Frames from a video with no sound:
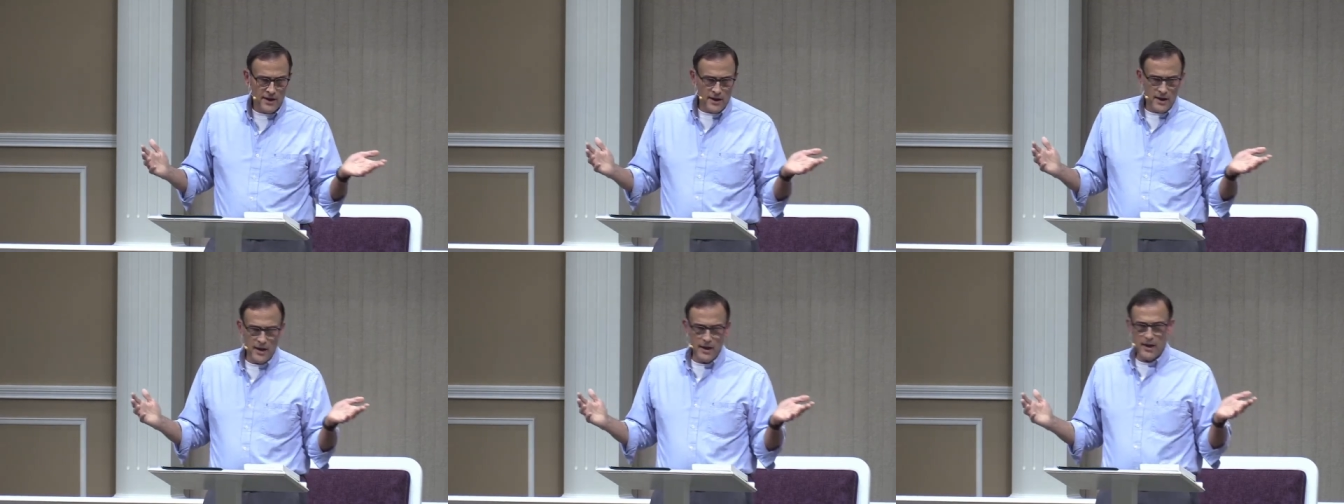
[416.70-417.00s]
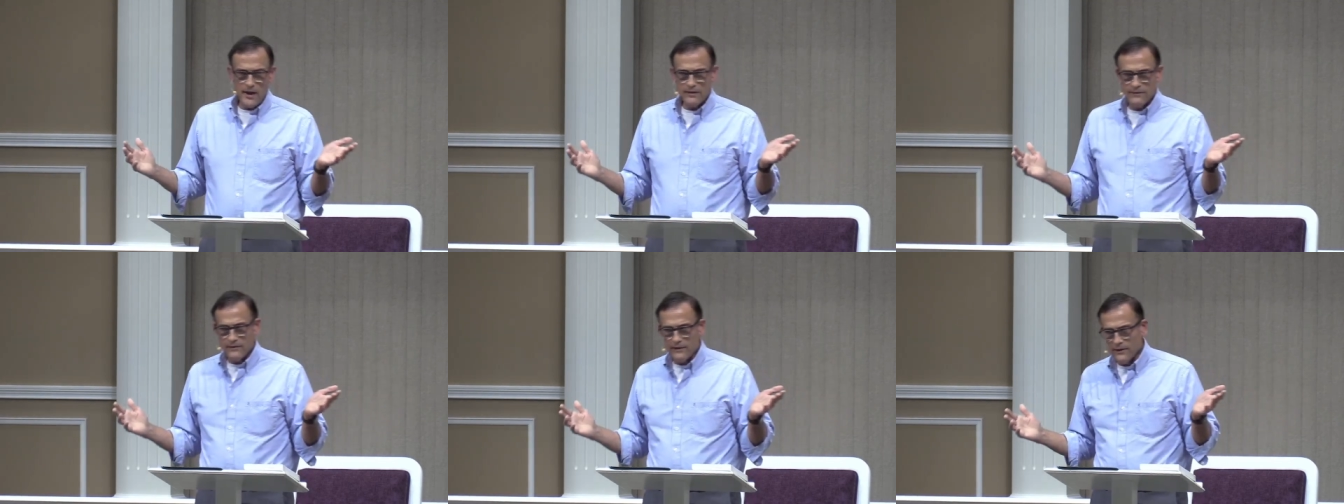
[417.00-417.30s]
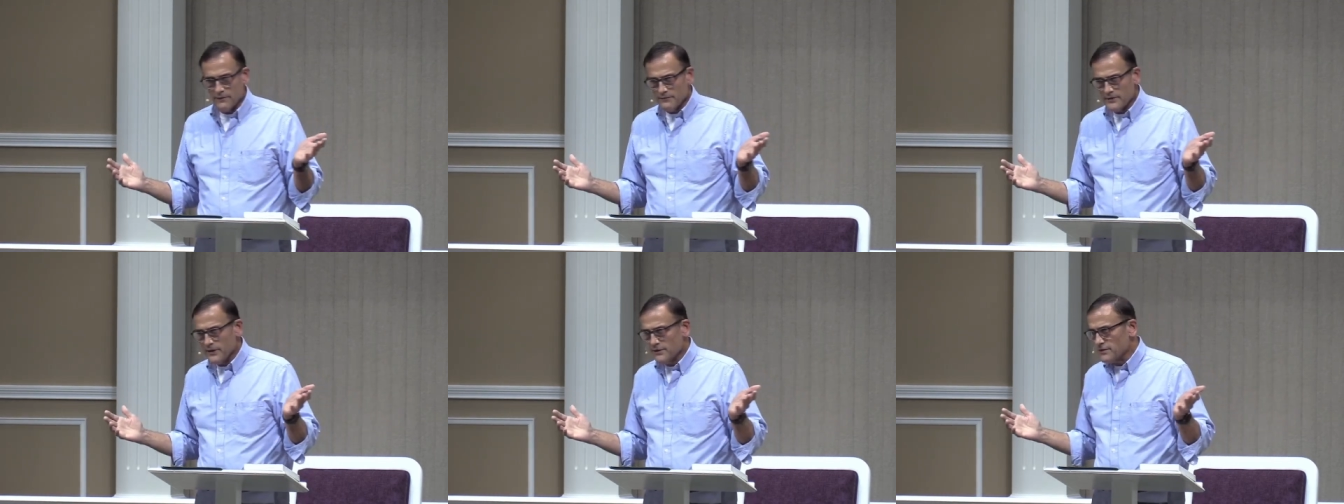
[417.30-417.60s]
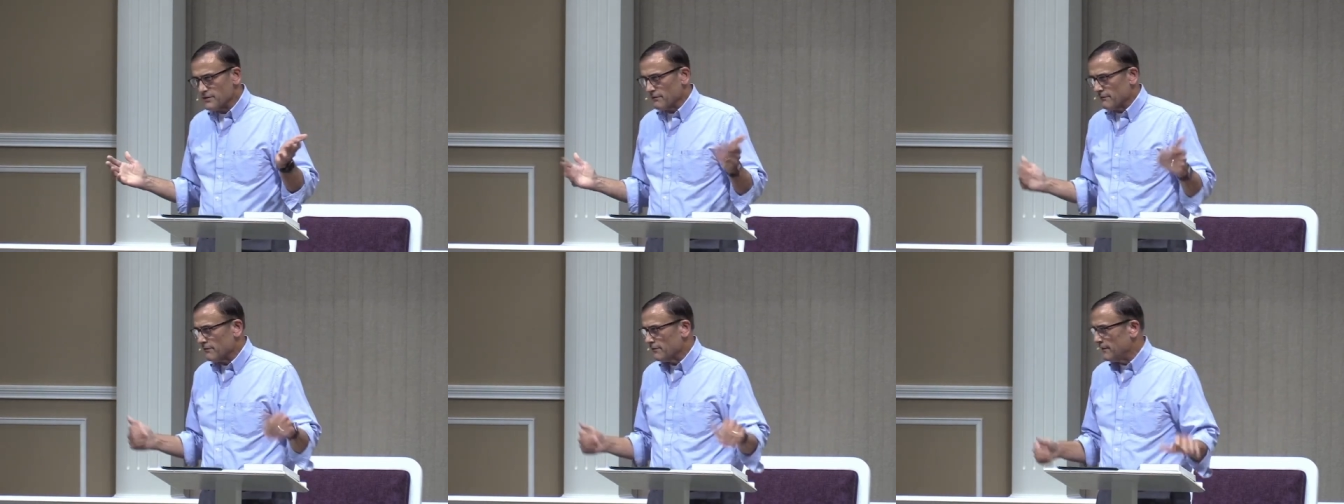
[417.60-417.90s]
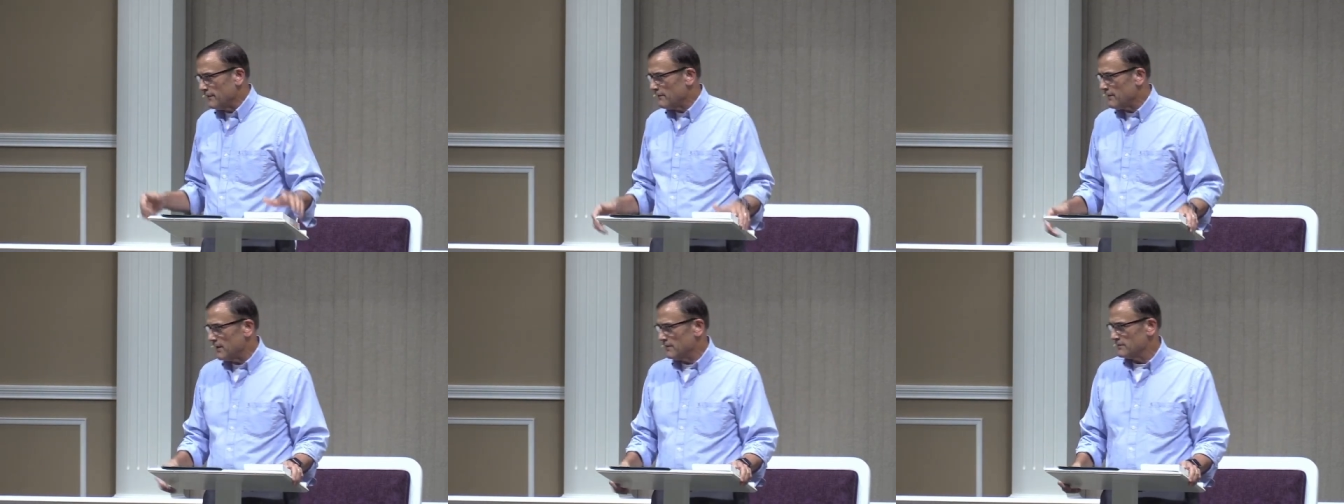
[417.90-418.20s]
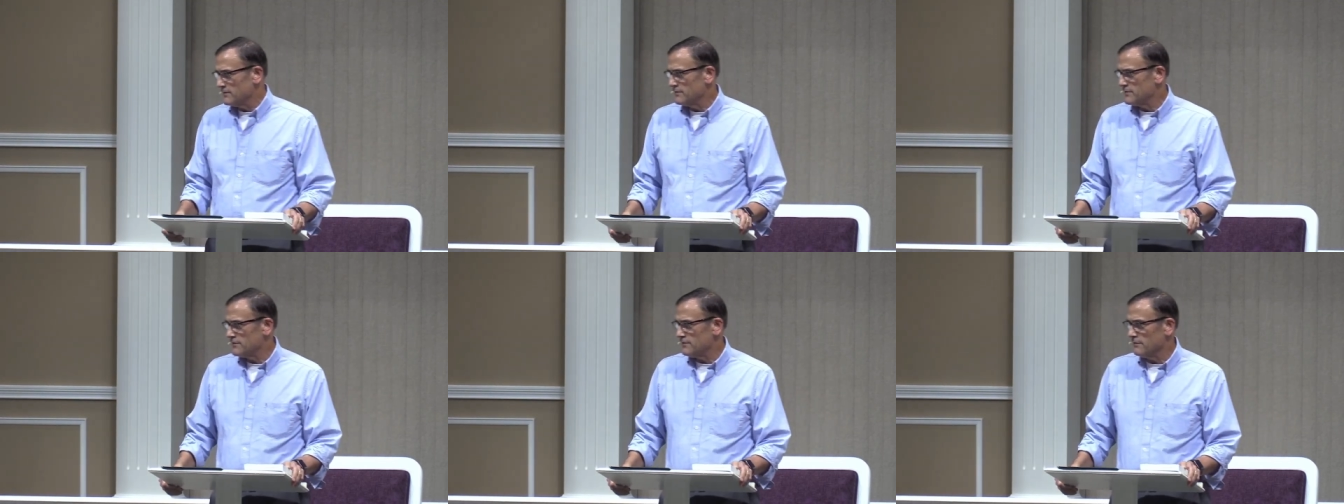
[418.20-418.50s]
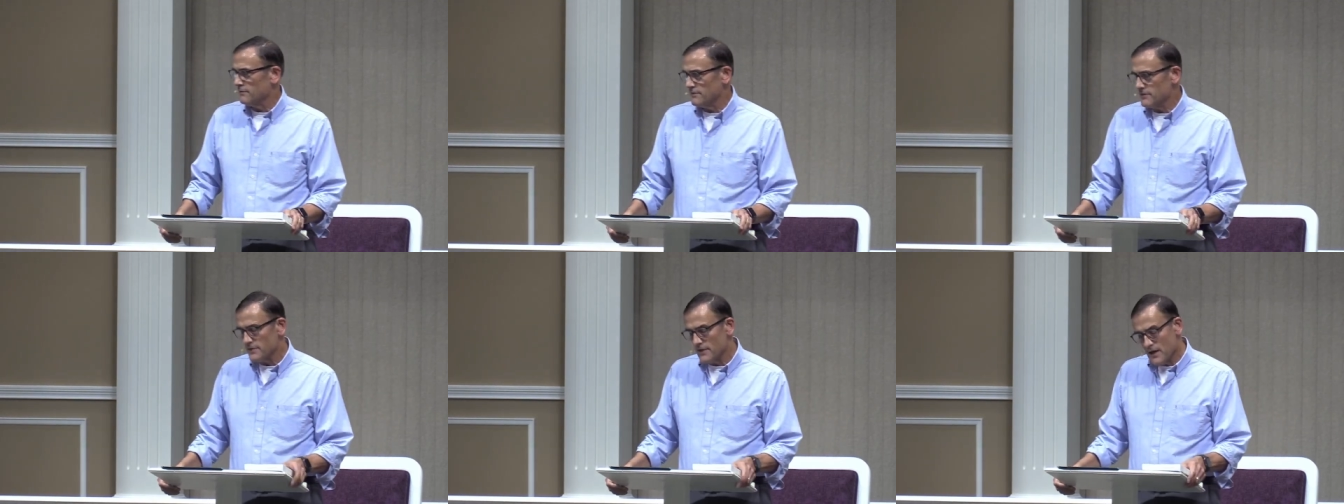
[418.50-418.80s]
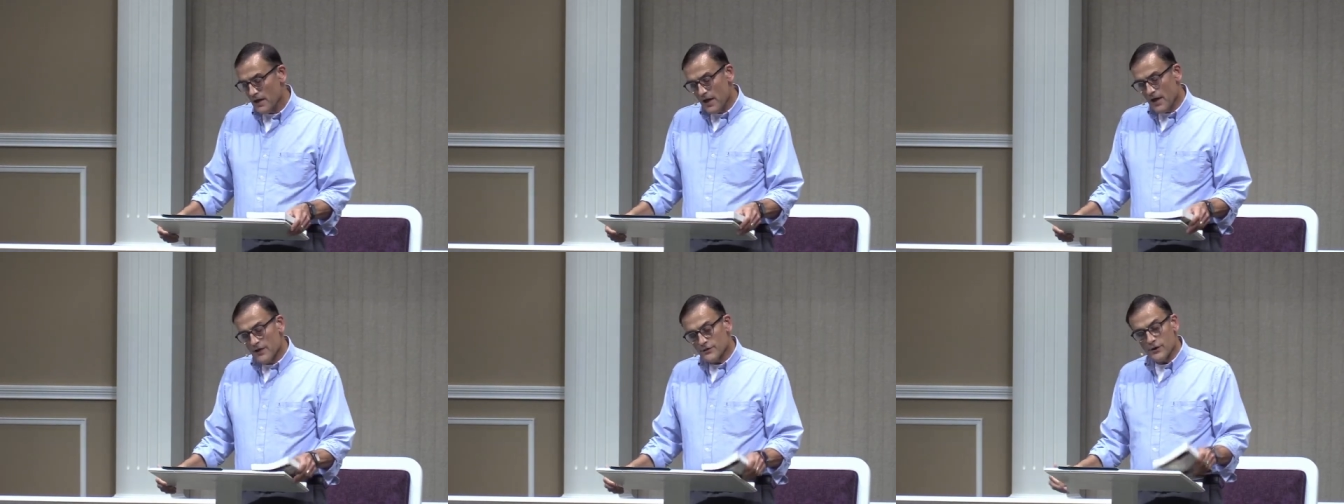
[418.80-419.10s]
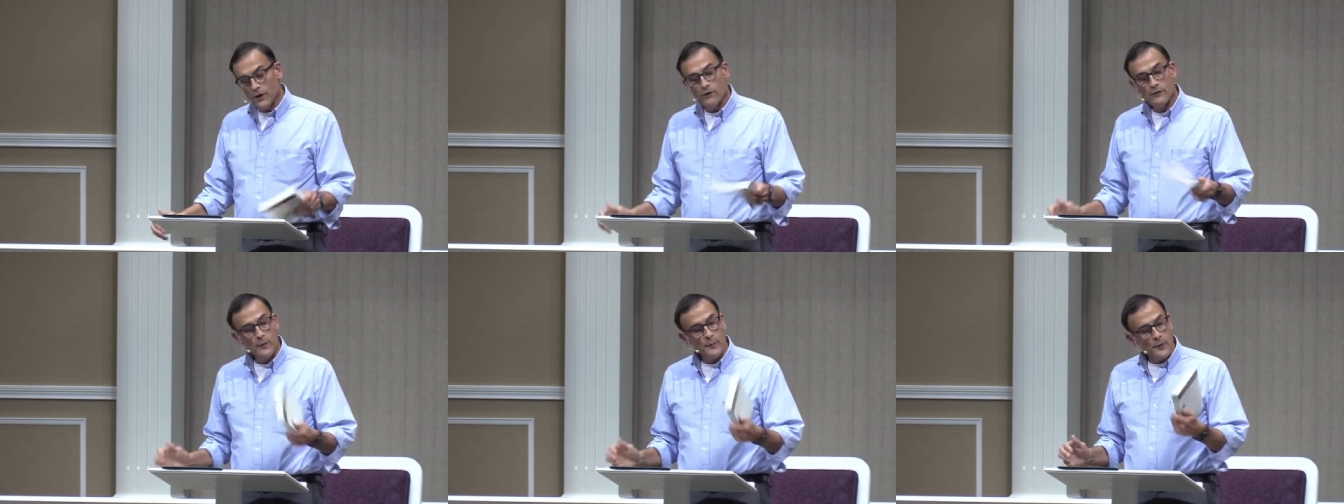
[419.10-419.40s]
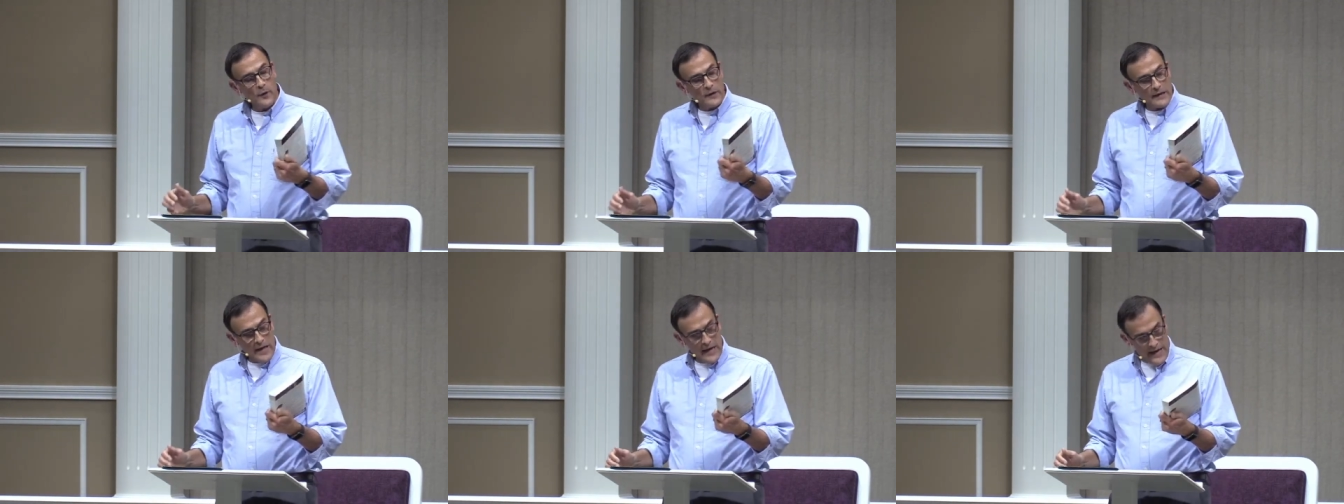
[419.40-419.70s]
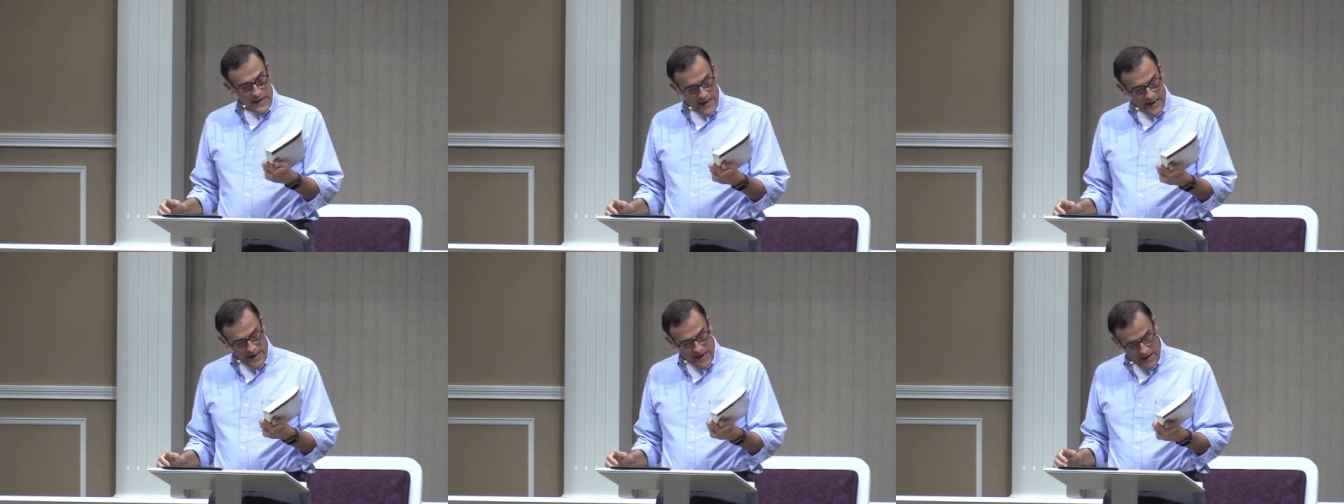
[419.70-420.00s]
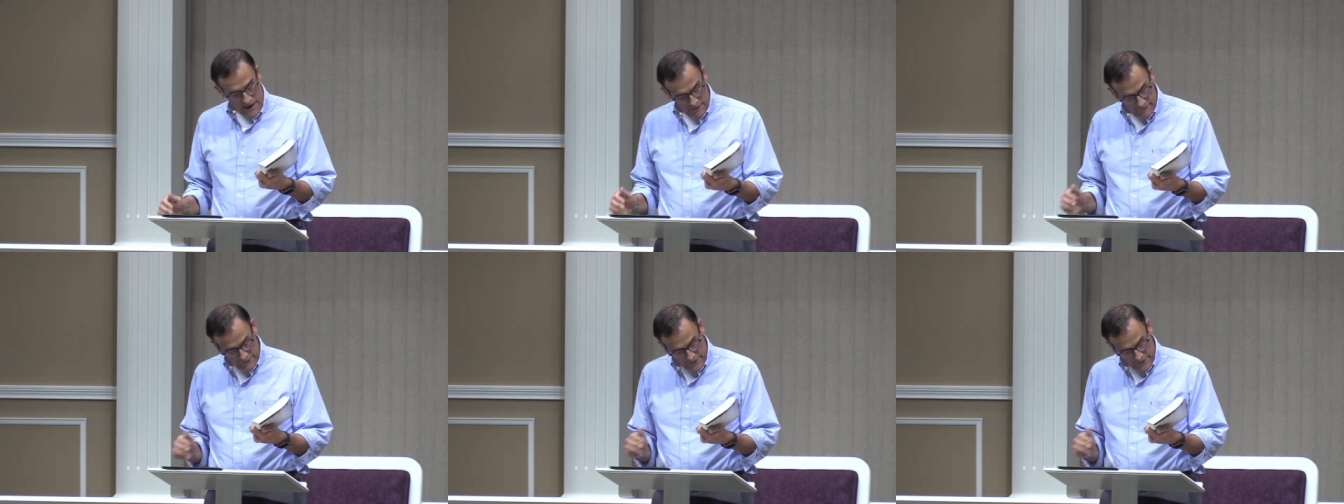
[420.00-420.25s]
and uh, teaching 30,000 students. So the book I have,